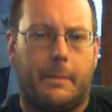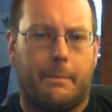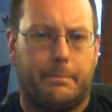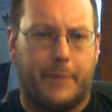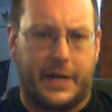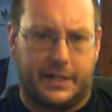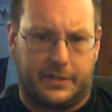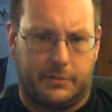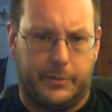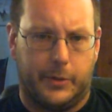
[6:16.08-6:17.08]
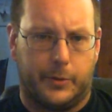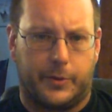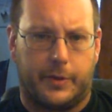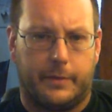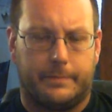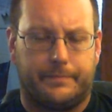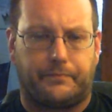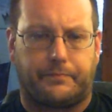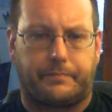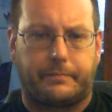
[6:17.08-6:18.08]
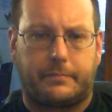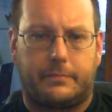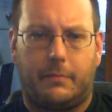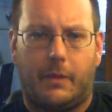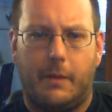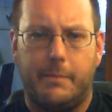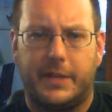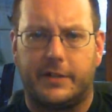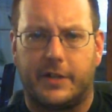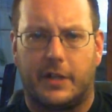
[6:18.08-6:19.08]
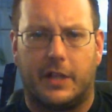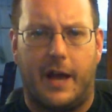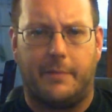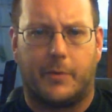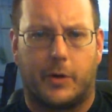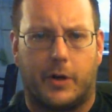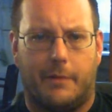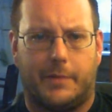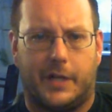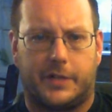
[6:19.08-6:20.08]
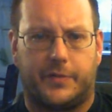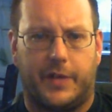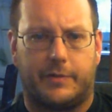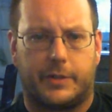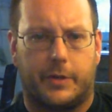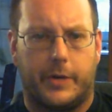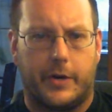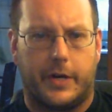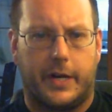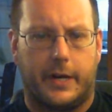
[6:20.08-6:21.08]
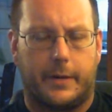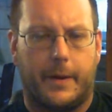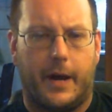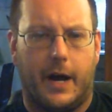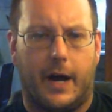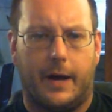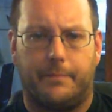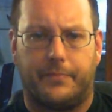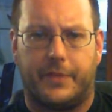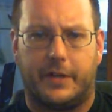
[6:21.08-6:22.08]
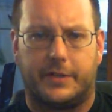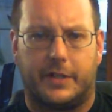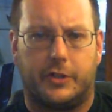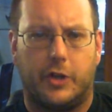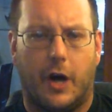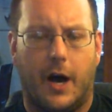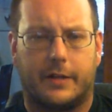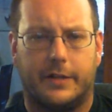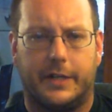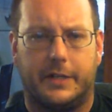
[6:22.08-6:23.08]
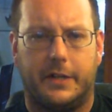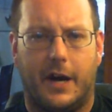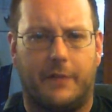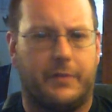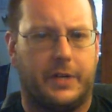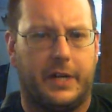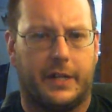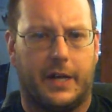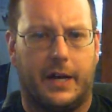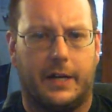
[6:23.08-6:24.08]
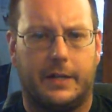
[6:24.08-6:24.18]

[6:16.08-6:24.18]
But it's smooth. But there's a lot more complex flavors going on here. There's a chocolate, a vanilla.